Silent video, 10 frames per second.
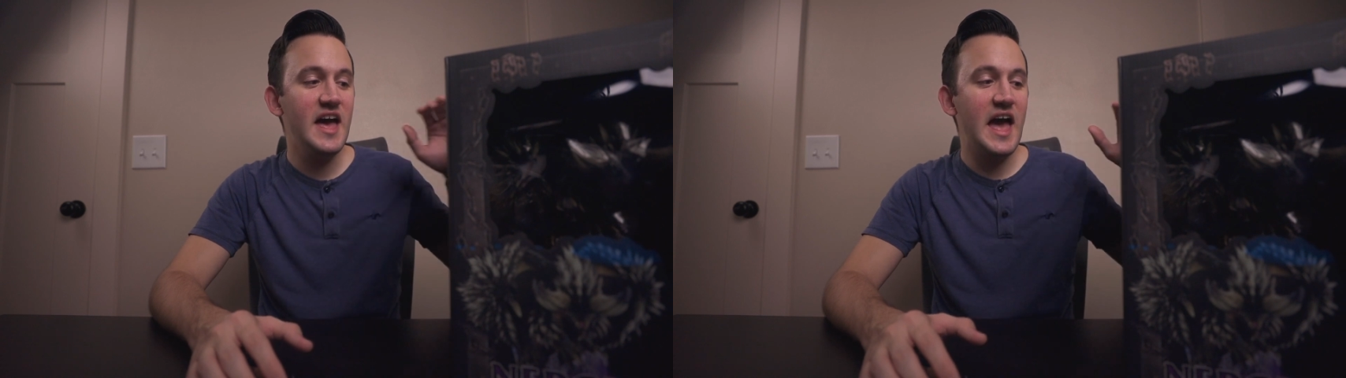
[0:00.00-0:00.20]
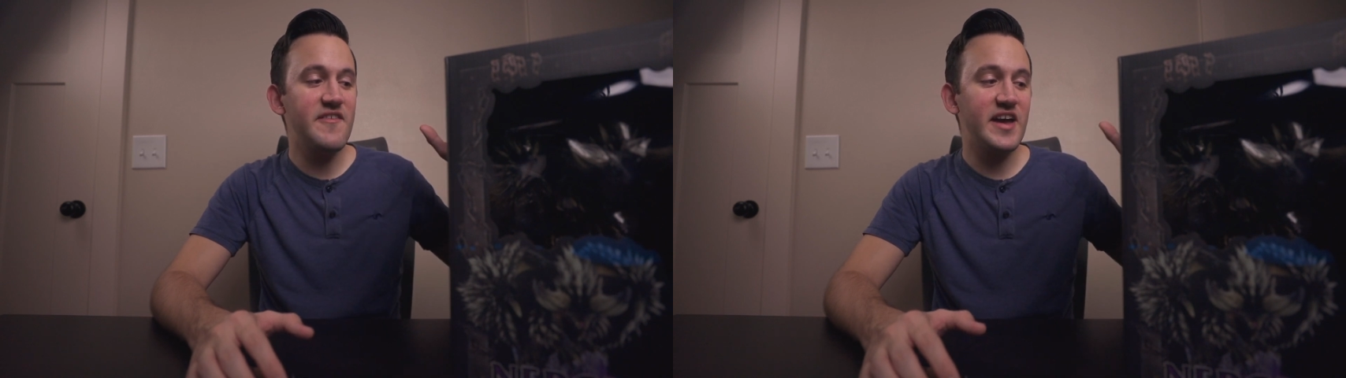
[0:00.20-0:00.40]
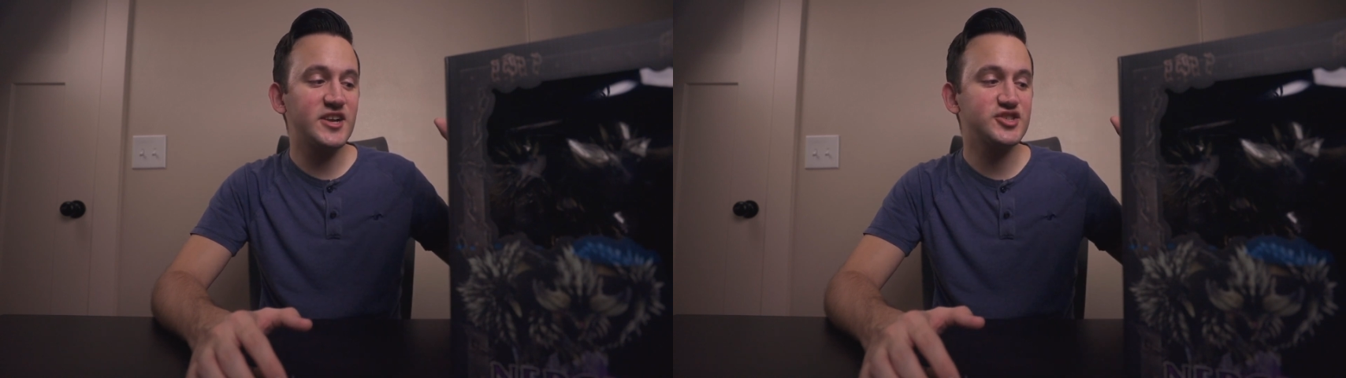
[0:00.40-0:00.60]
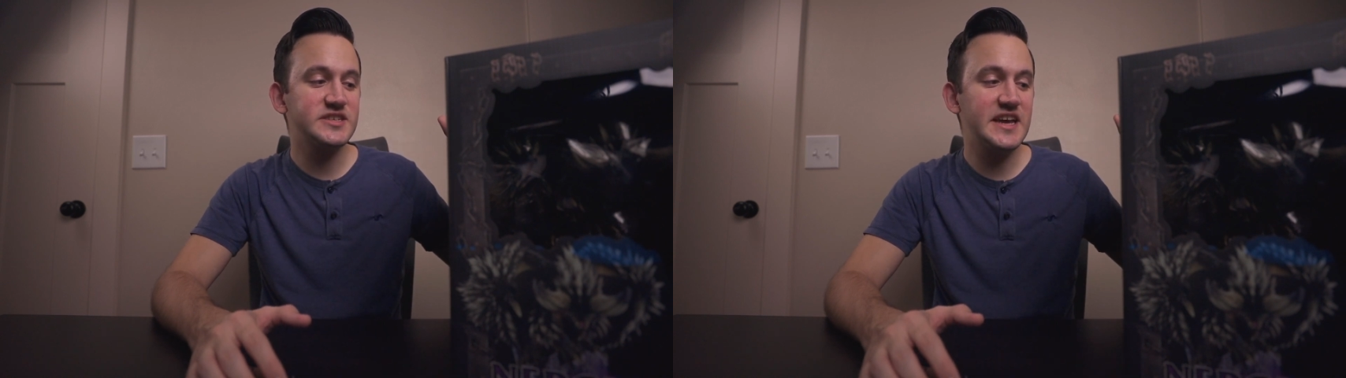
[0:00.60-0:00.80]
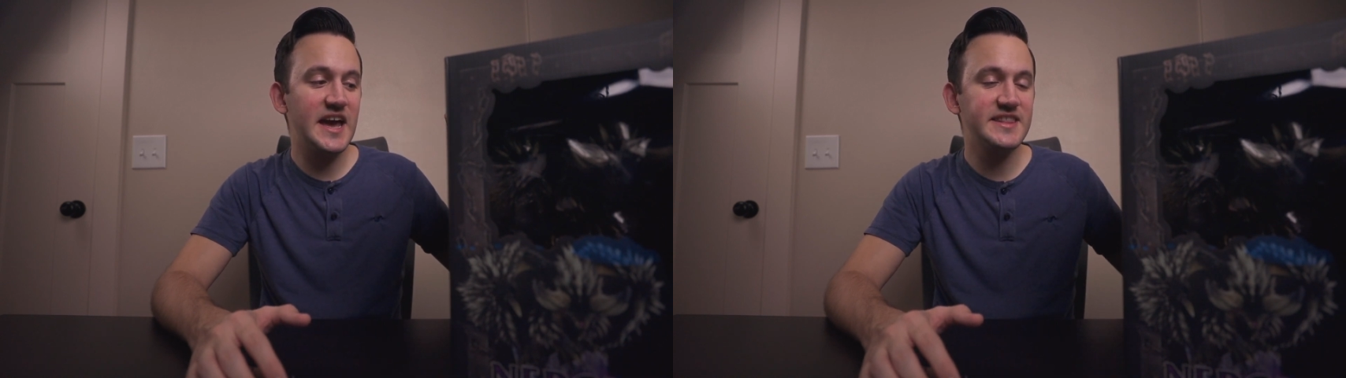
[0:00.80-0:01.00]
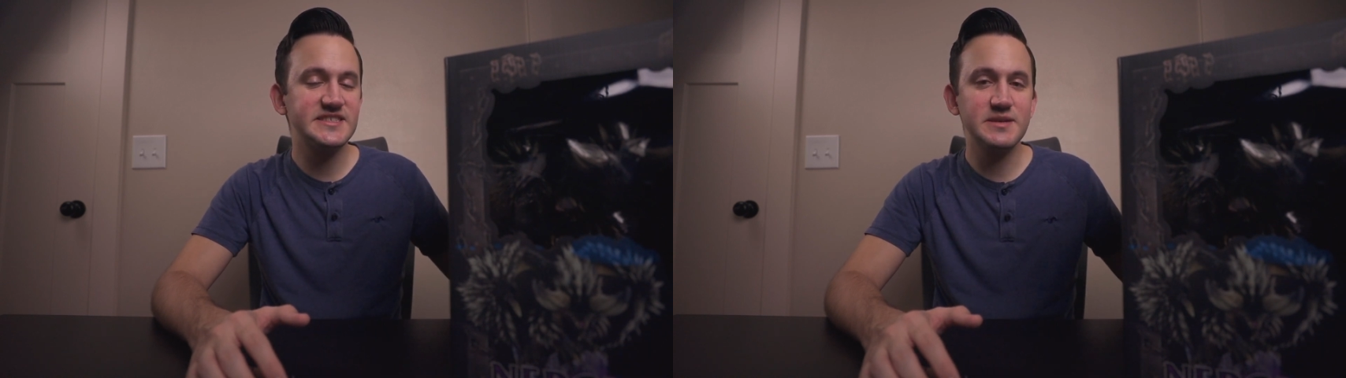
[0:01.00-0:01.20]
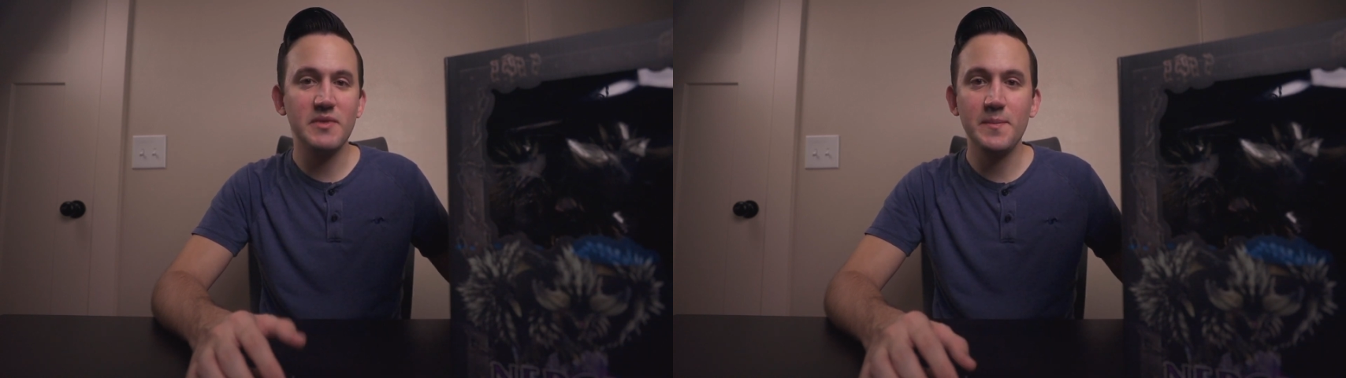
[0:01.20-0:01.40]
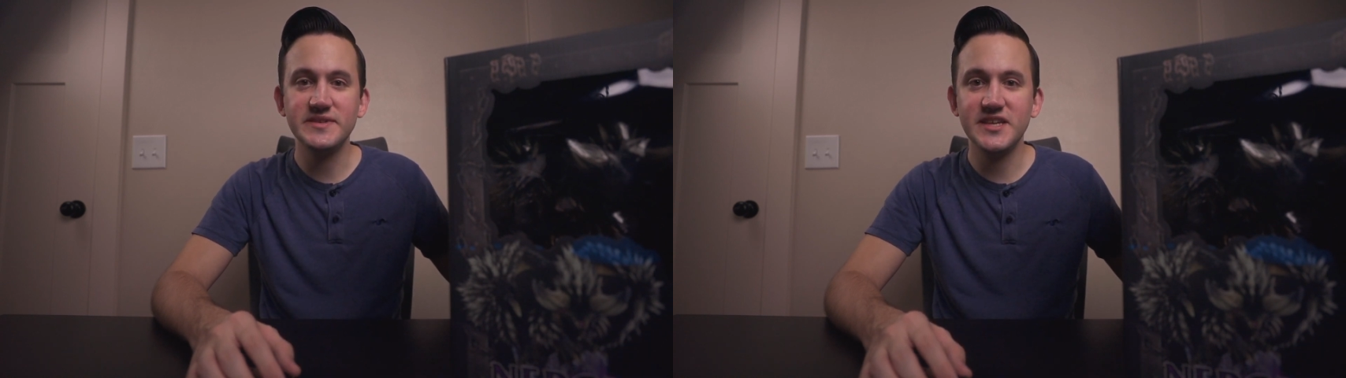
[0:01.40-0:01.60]
I've actually had this in
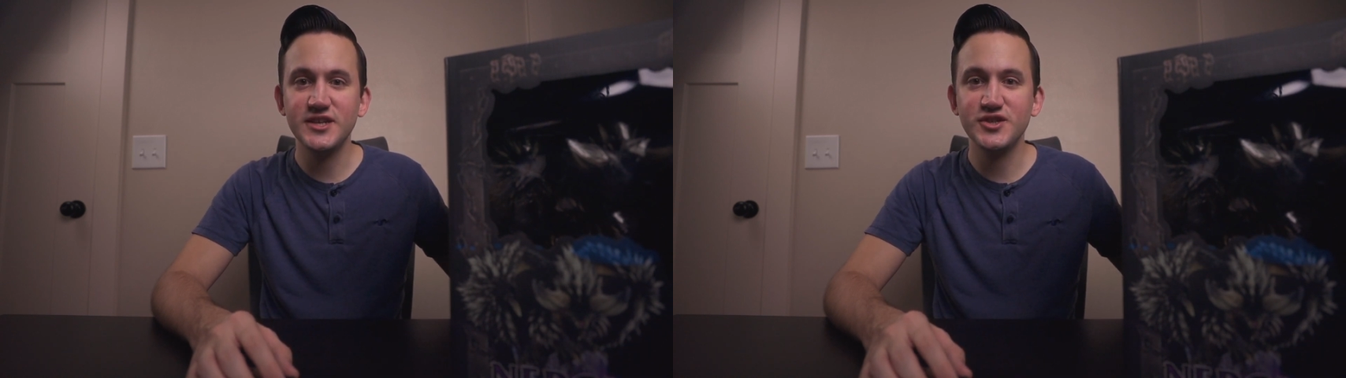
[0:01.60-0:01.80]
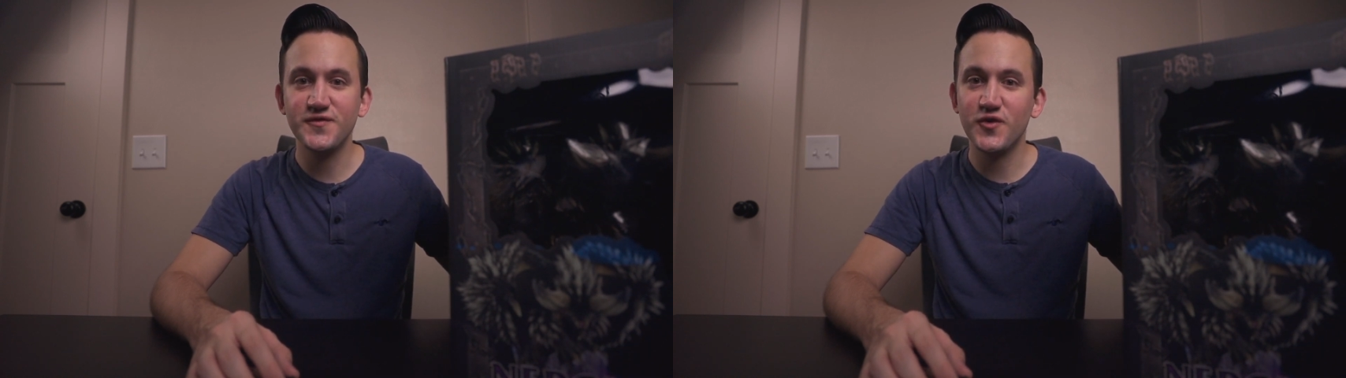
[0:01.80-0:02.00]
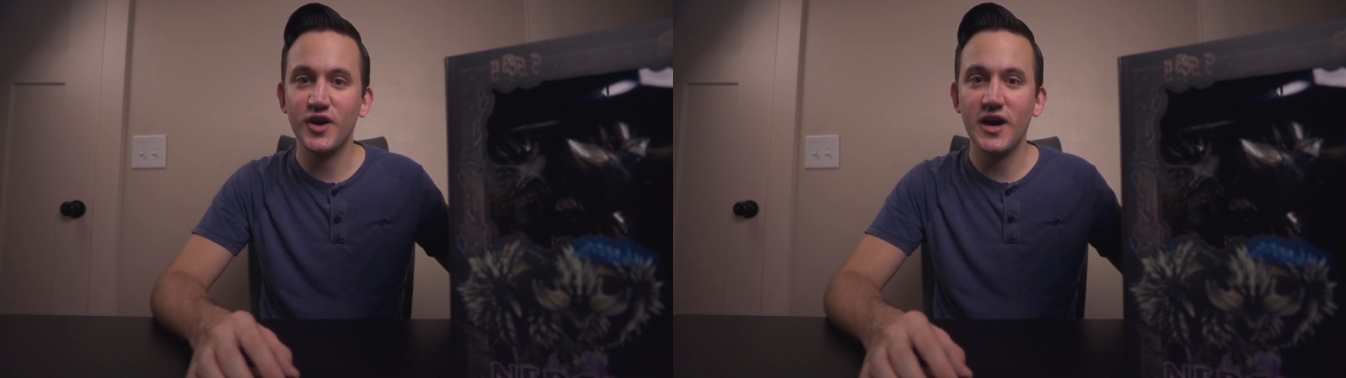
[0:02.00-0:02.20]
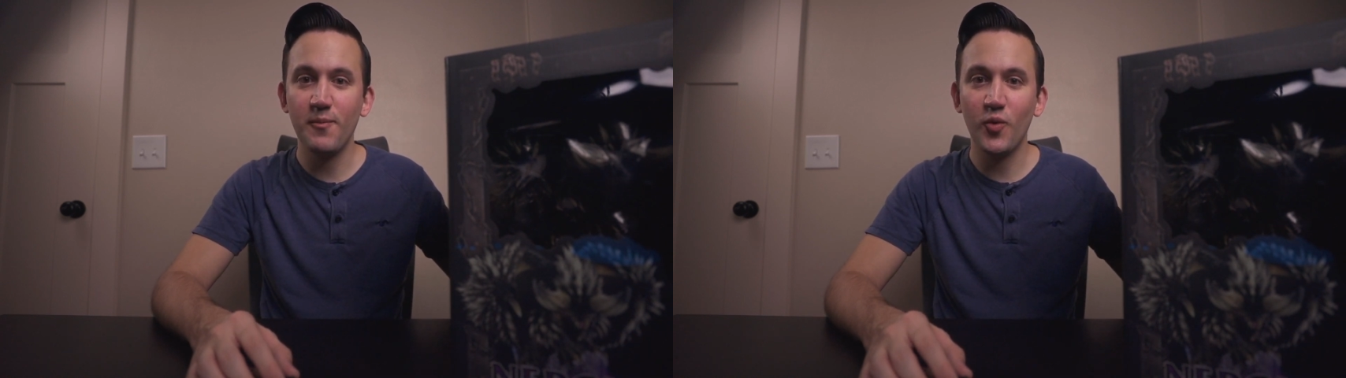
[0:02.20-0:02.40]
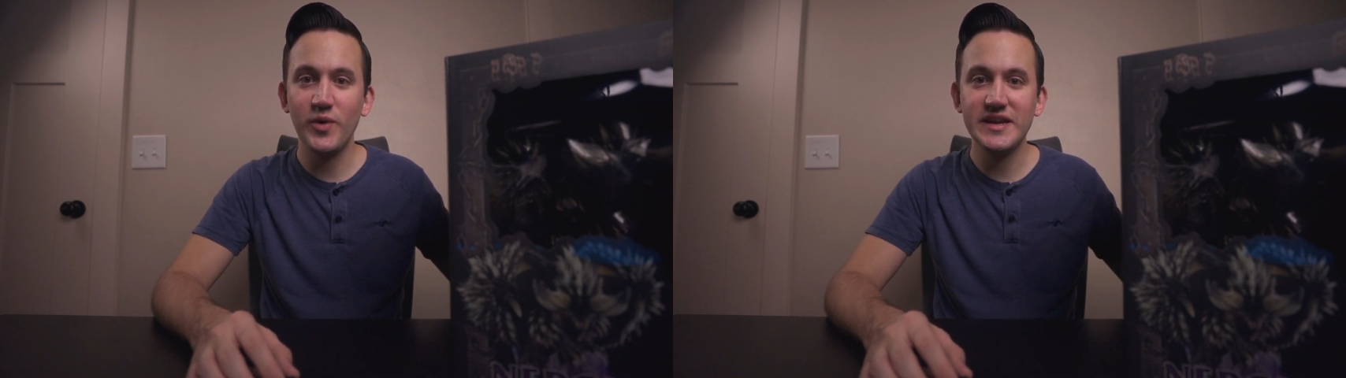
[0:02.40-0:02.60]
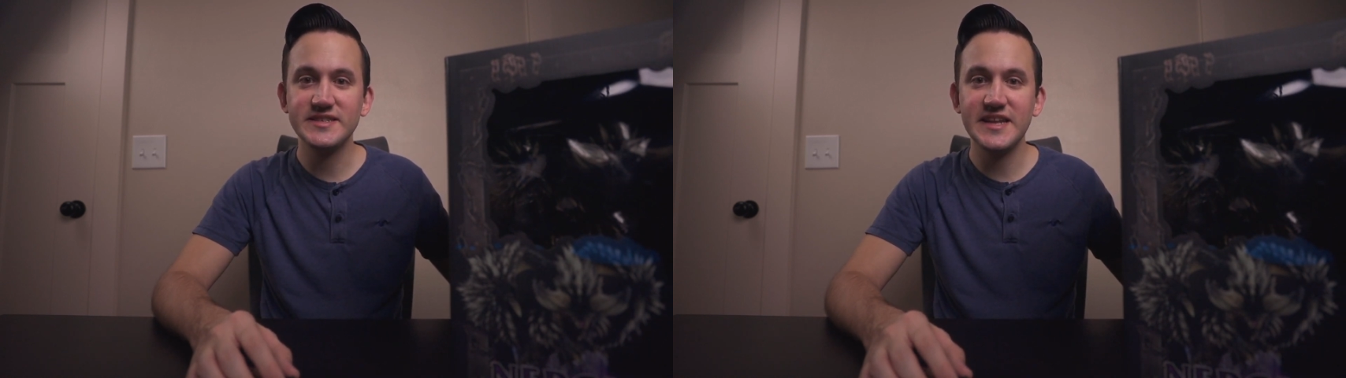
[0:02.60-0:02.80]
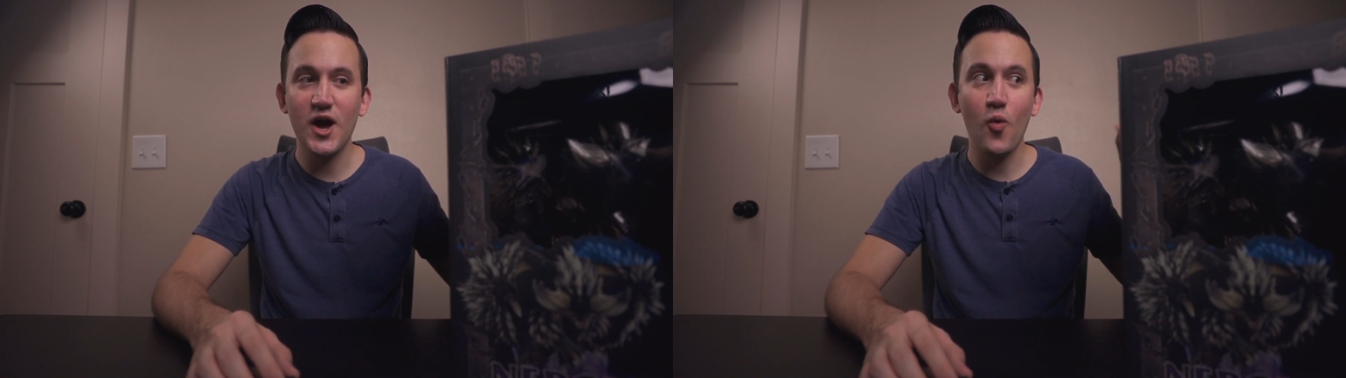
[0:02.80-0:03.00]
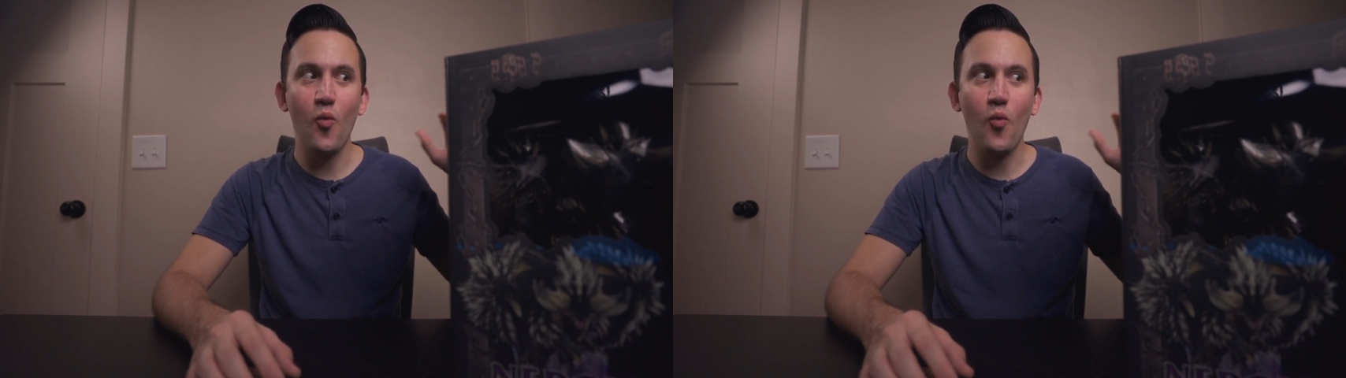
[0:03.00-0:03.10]
my possession for a couple weeks now,